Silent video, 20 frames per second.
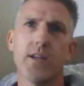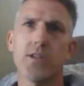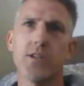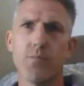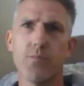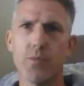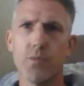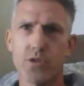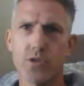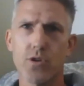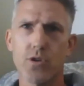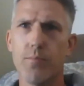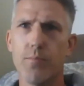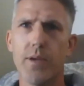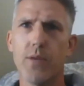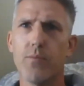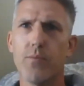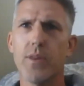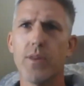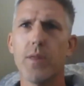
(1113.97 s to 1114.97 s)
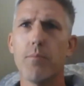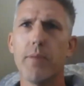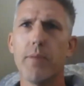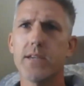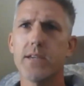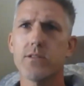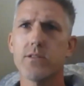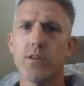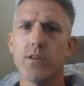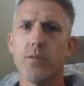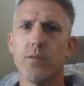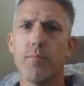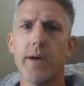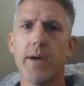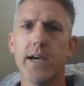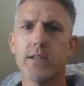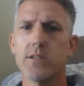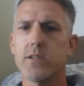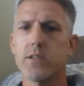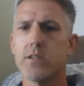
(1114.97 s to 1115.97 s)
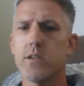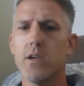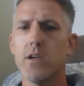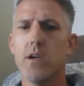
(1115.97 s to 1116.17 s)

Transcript: It's supposed to compete with the best of the best